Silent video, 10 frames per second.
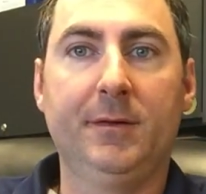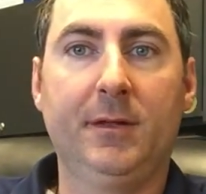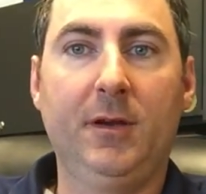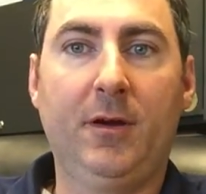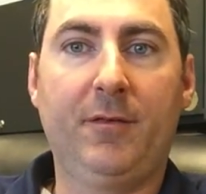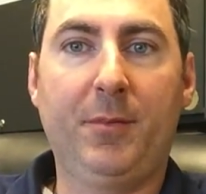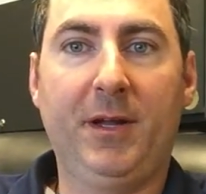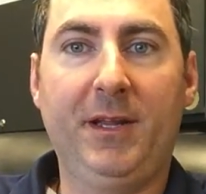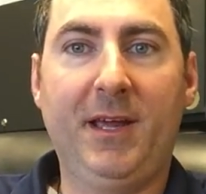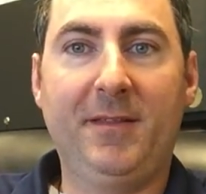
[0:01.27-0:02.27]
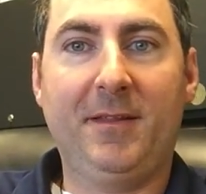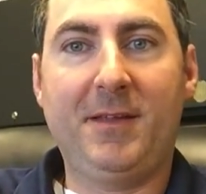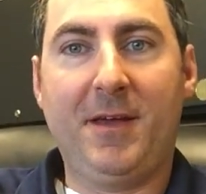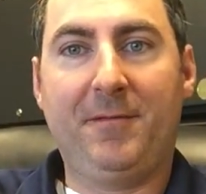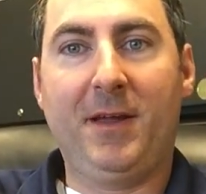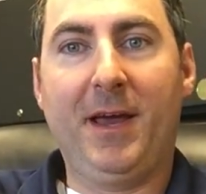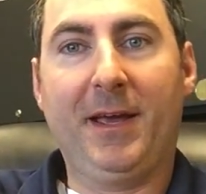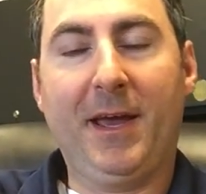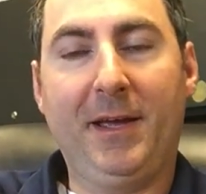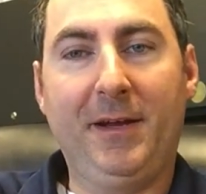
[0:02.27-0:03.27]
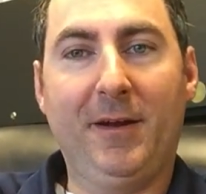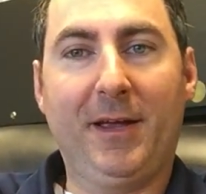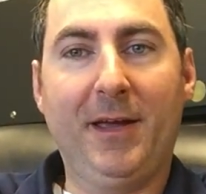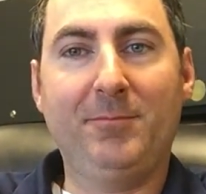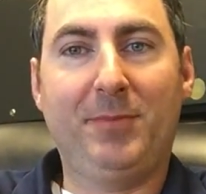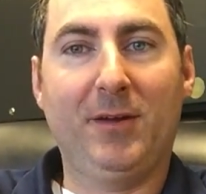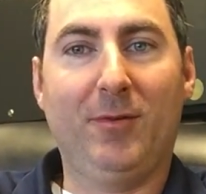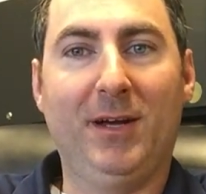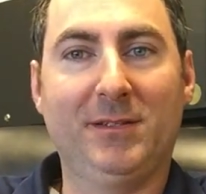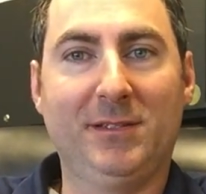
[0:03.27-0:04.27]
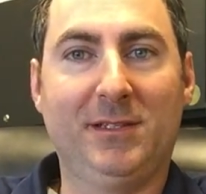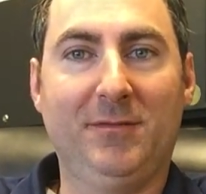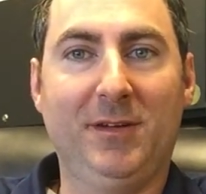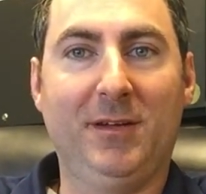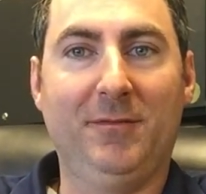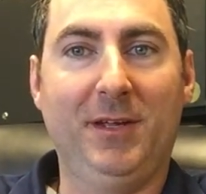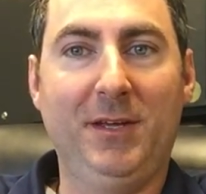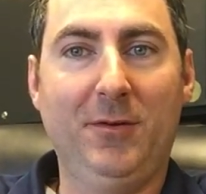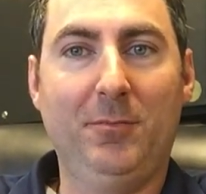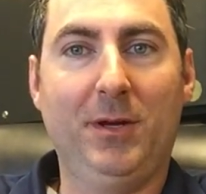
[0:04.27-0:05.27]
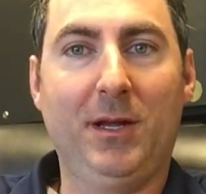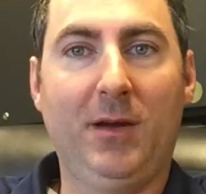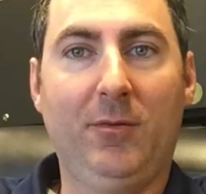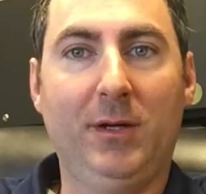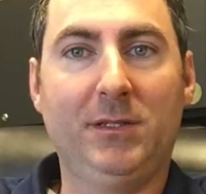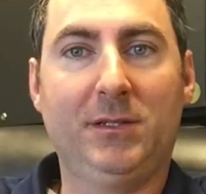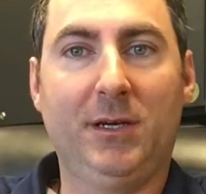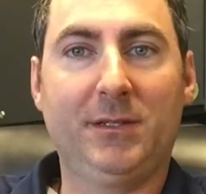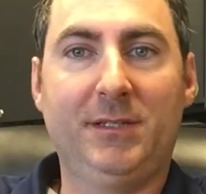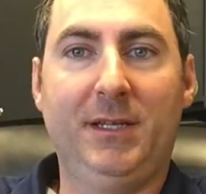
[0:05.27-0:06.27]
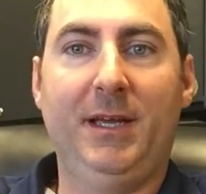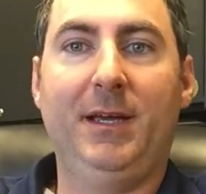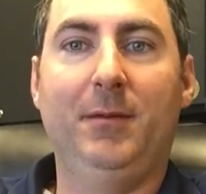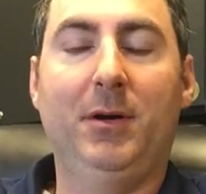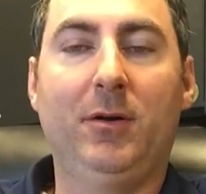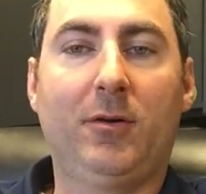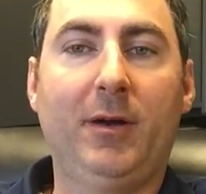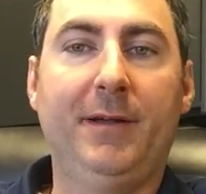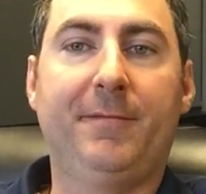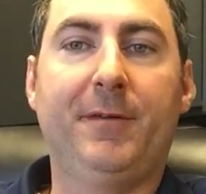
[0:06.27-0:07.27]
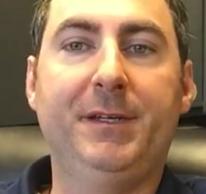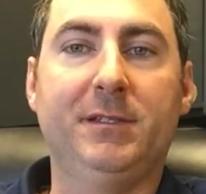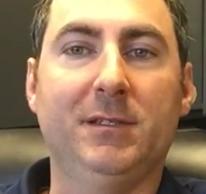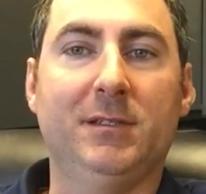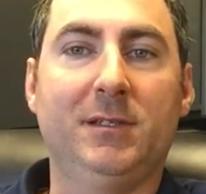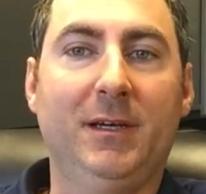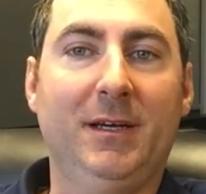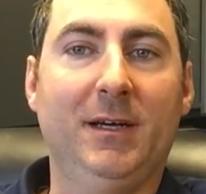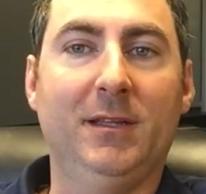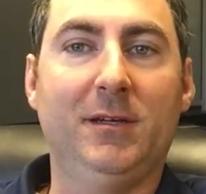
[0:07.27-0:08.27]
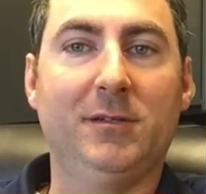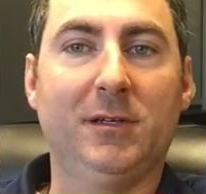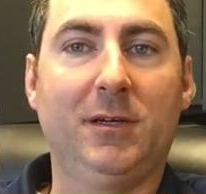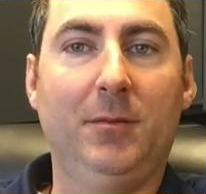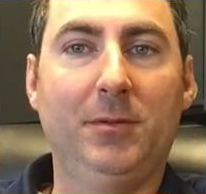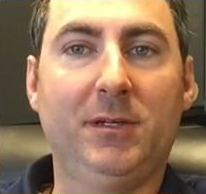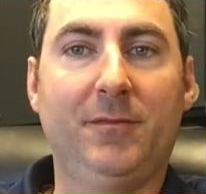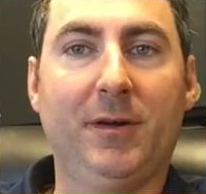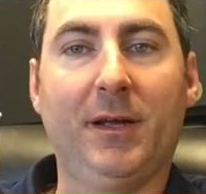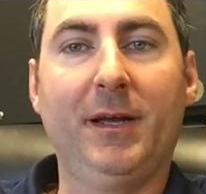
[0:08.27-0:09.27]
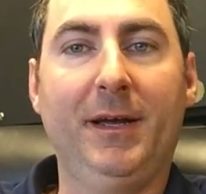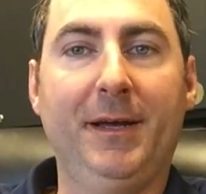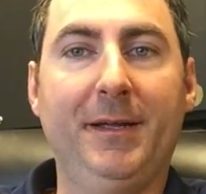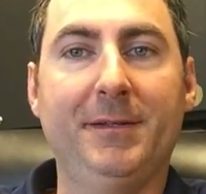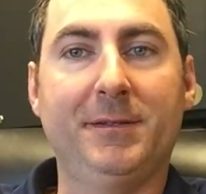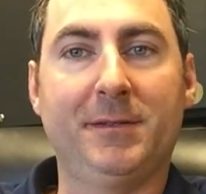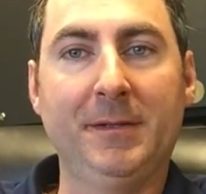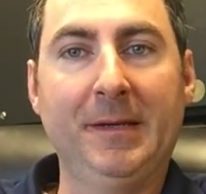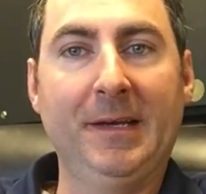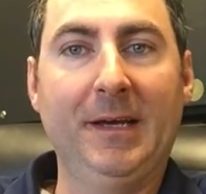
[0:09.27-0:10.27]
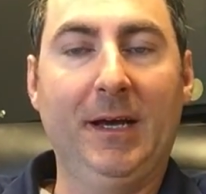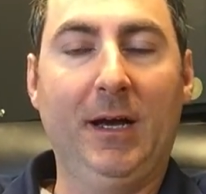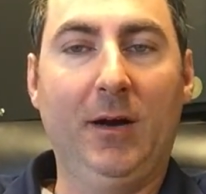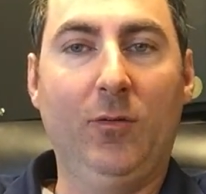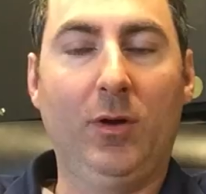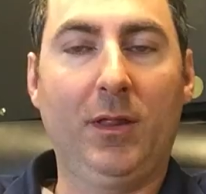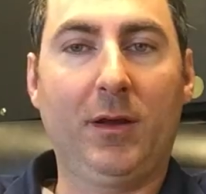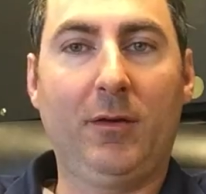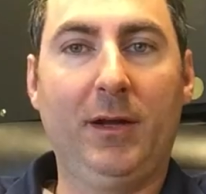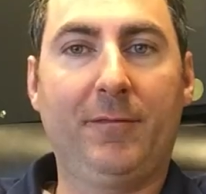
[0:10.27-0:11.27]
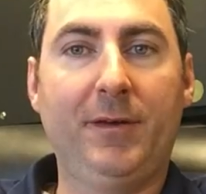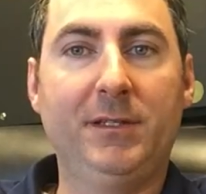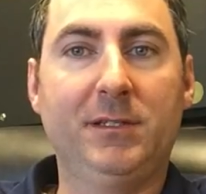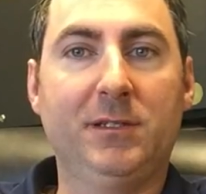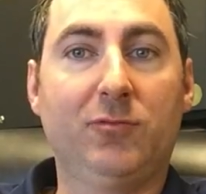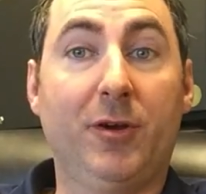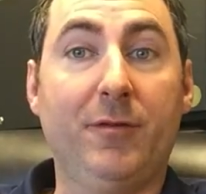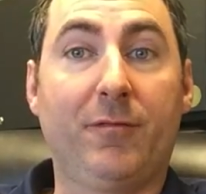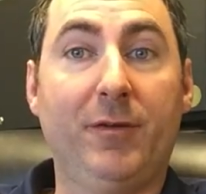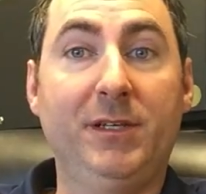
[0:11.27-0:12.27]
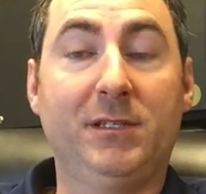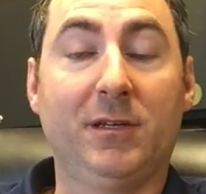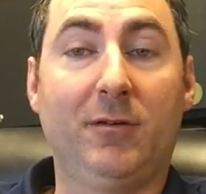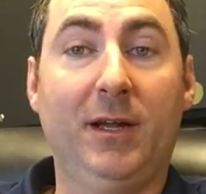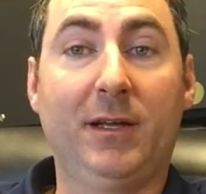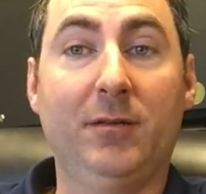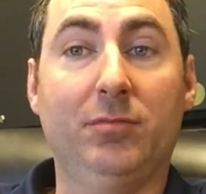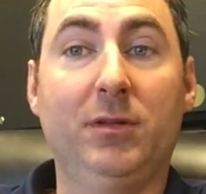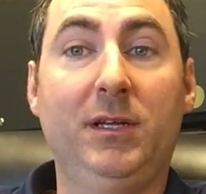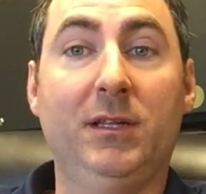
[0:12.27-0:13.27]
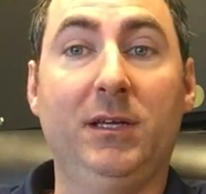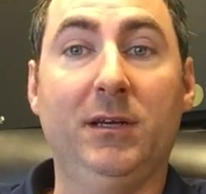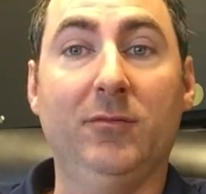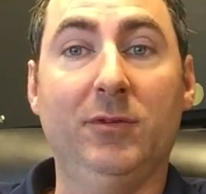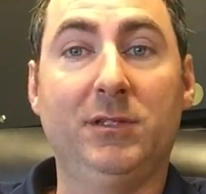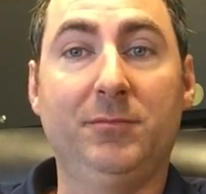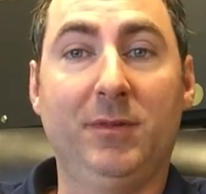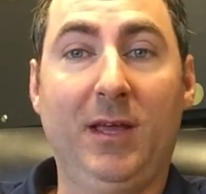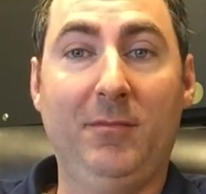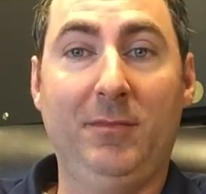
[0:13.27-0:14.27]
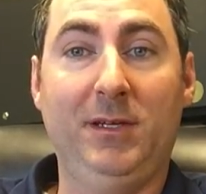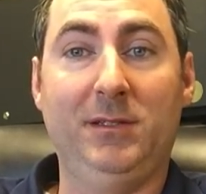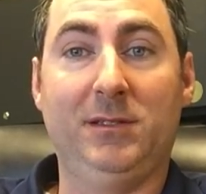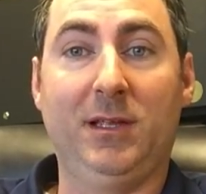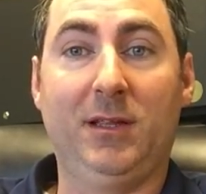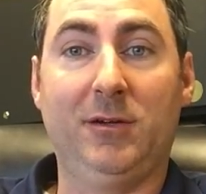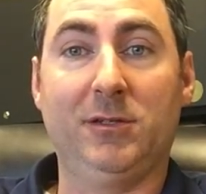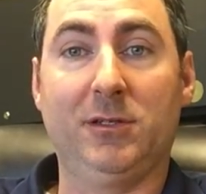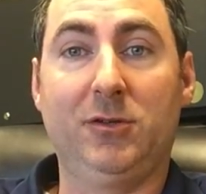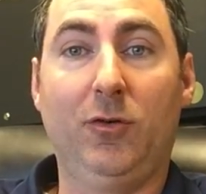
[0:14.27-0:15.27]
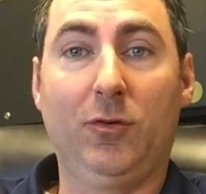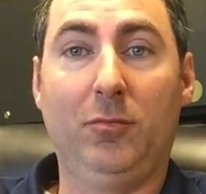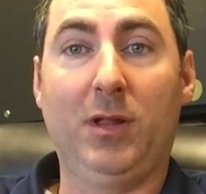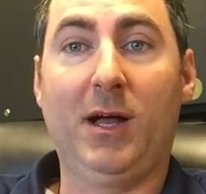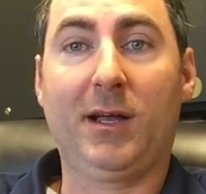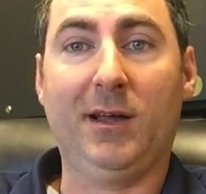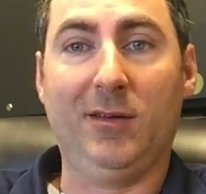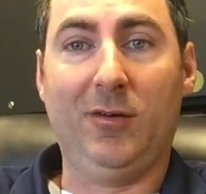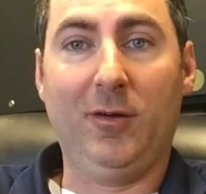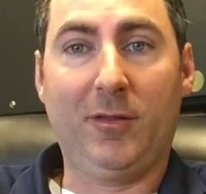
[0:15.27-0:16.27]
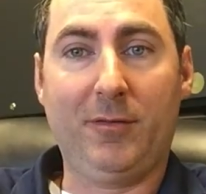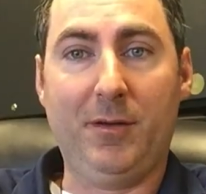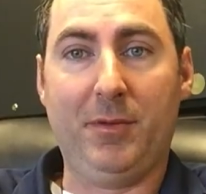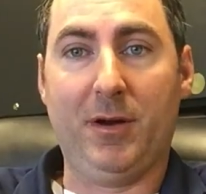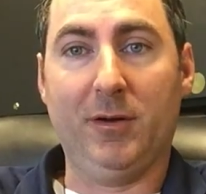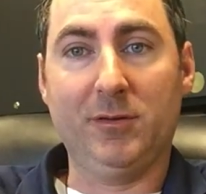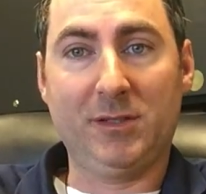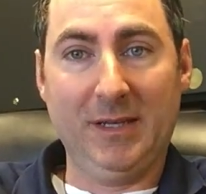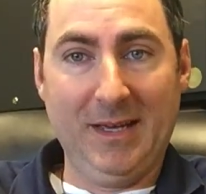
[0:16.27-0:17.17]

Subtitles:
Hello everybody, Nathan the F&I guy here again. Been a while since I've done a video, but I wanted to talk today about credit freezes. There's a couple different kinds. One of the credit freezes is where you freeze the credit completely, in which that means that there's a total block on all three bureaus,